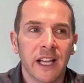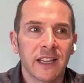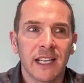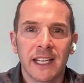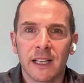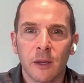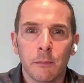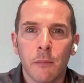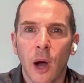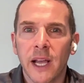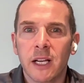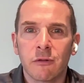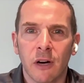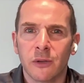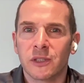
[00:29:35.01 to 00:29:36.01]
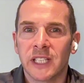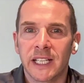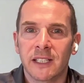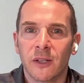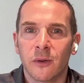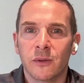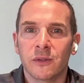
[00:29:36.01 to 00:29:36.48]
the little micro
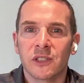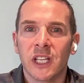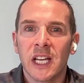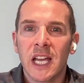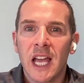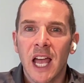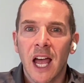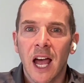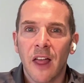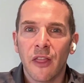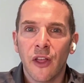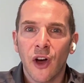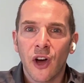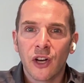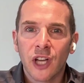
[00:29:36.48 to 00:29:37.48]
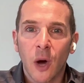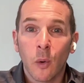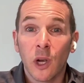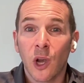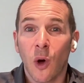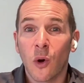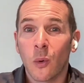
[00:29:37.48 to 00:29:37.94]
signals that go
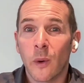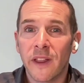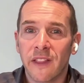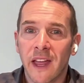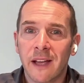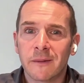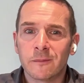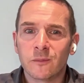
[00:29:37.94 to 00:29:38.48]
along with it.